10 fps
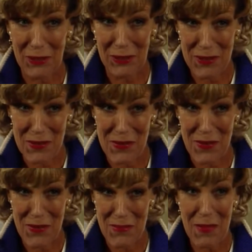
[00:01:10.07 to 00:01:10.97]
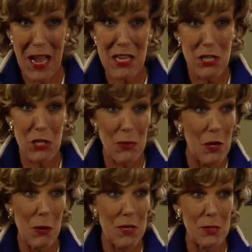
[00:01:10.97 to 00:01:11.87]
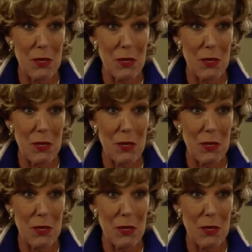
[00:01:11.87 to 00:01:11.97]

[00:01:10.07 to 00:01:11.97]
you. Mind you, we're always well